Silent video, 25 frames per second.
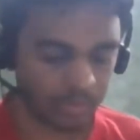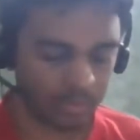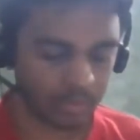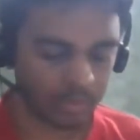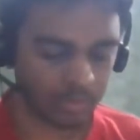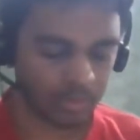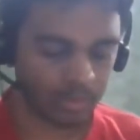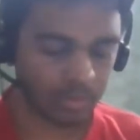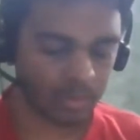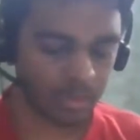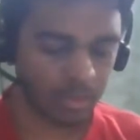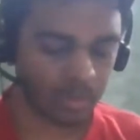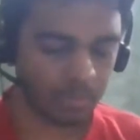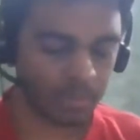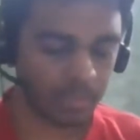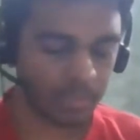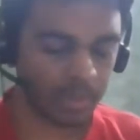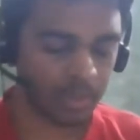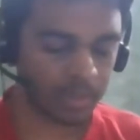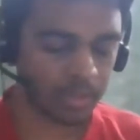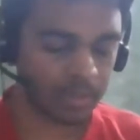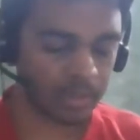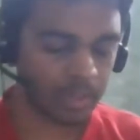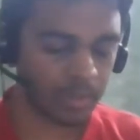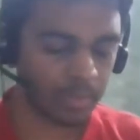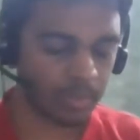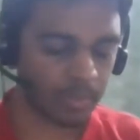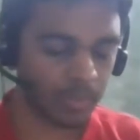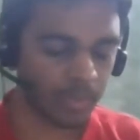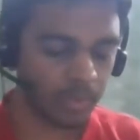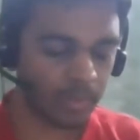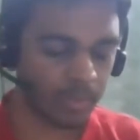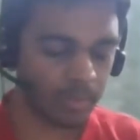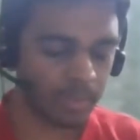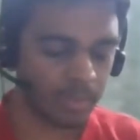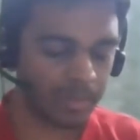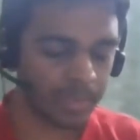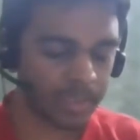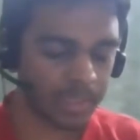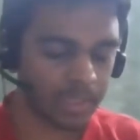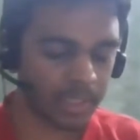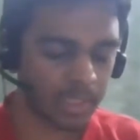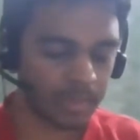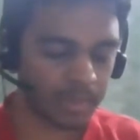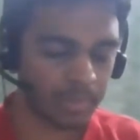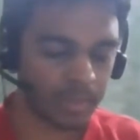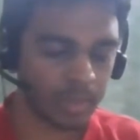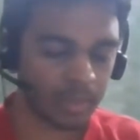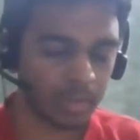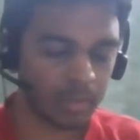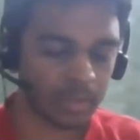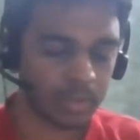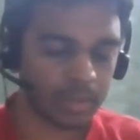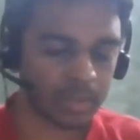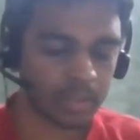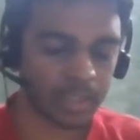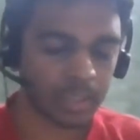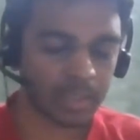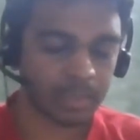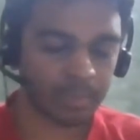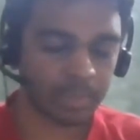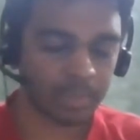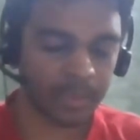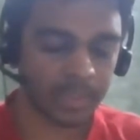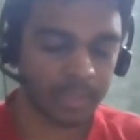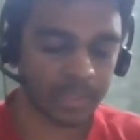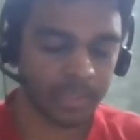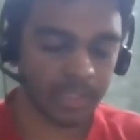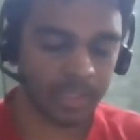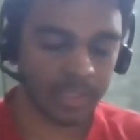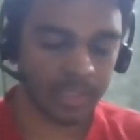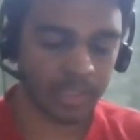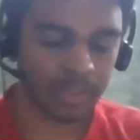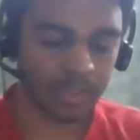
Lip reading: So same thing. Step 1 will be same in all. 6%